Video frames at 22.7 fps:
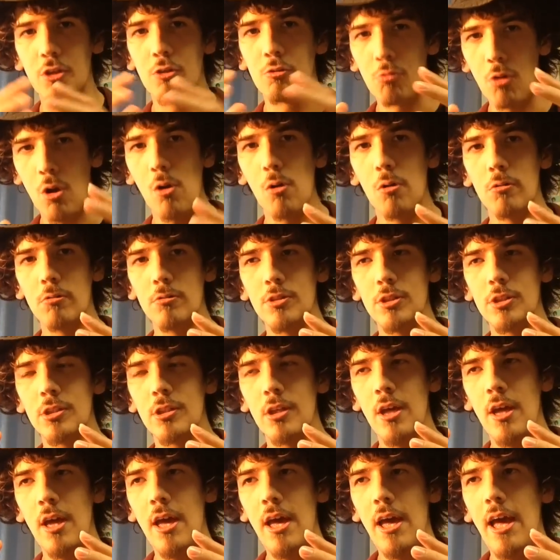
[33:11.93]
grows
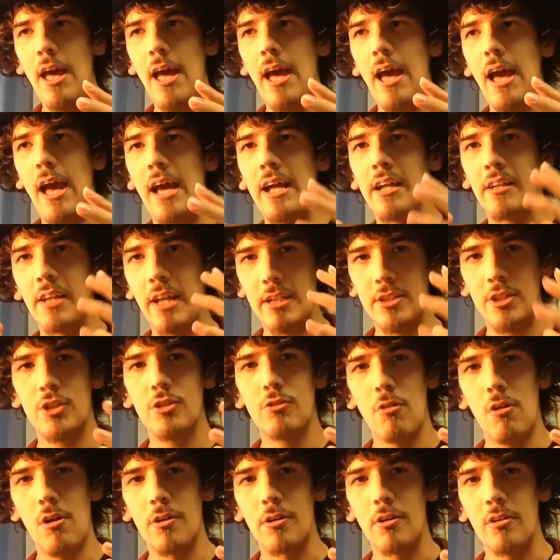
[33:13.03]
and gets
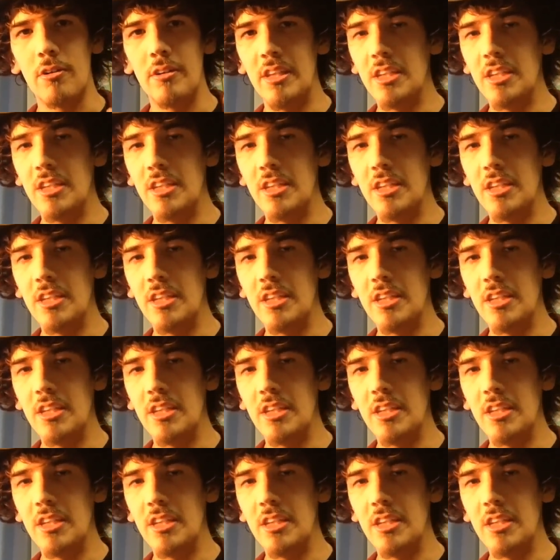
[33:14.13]
stronger.